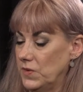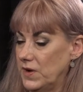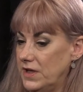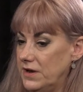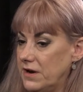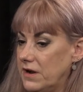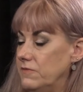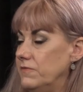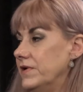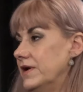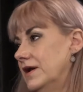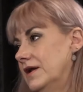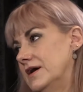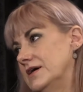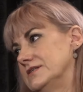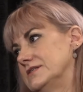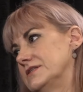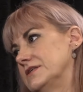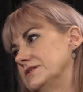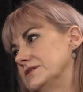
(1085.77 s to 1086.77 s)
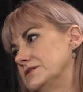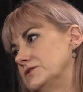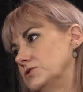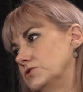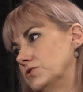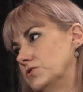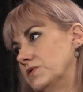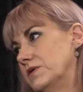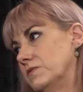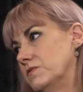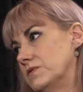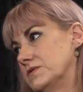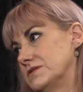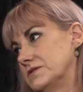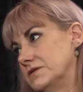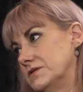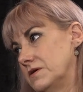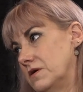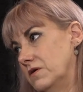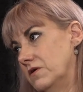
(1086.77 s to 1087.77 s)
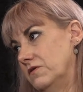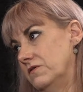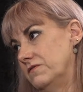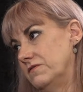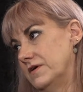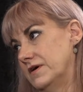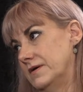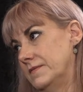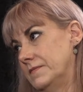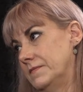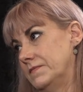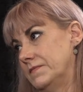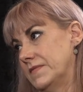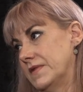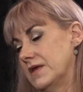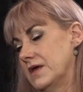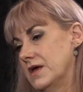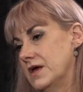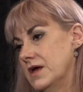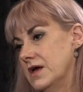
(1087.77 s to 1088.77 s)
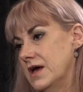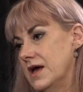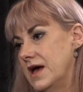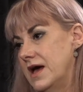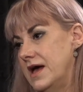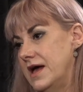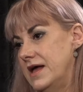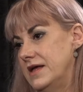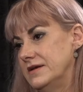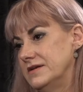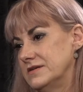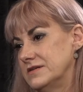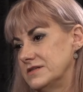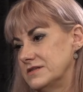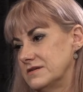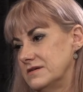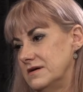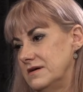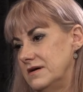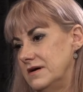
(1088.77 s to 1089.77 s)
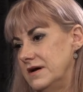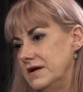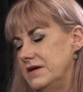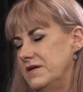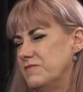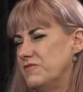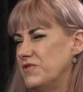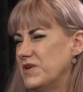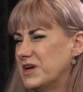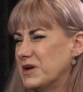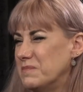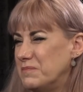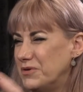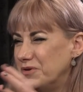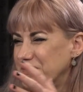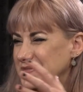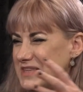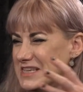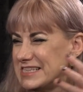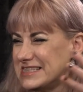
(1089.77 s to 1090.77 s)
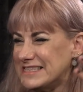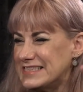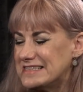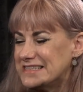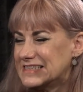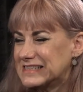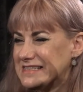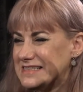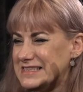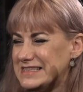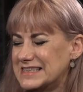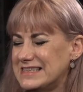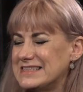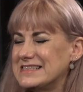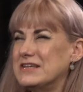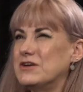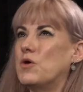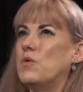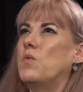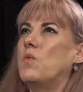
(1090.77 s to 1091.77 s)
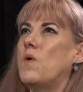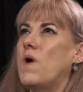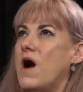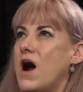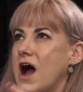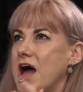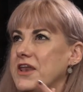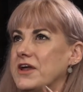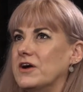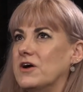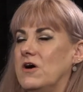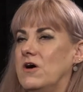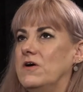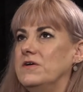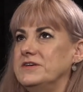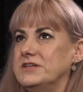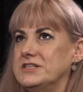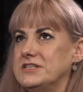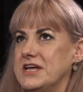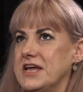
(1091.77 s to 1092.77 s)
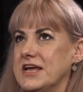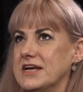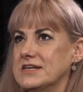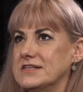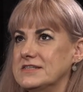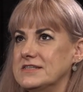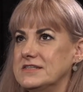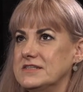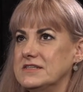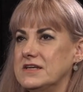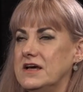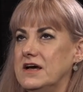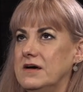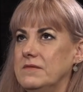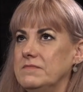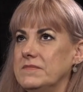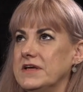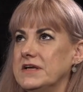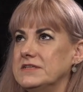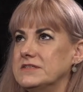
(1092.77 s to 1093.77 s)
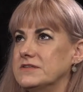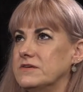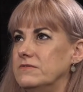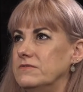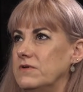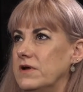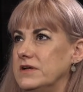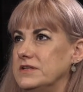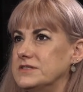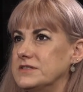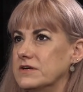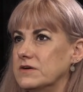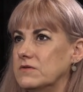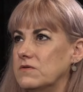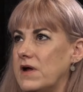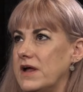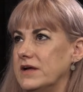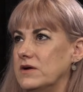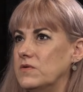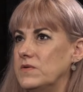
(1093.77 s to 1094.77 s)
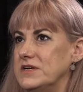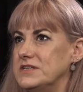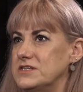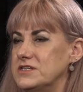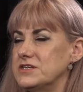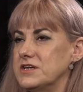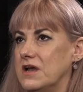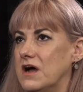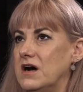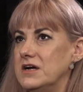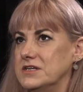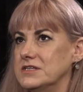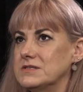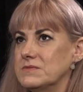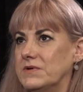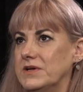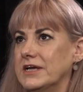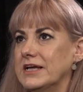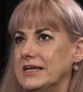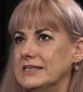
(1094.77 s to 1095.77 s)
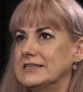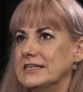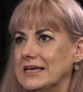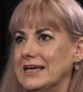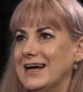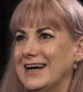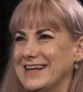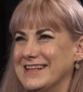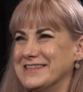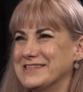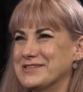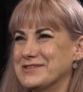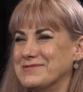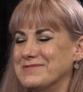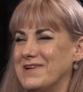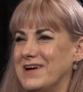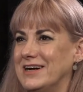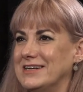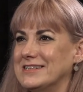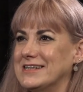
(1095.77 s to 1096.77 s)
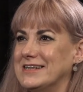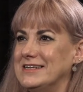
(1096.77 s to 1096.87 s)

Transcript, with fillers: And I realised that the story wasn't over. And, and if we can put this, this in a wider context, um, it's, a, it's a great question. I just want to get the answer right.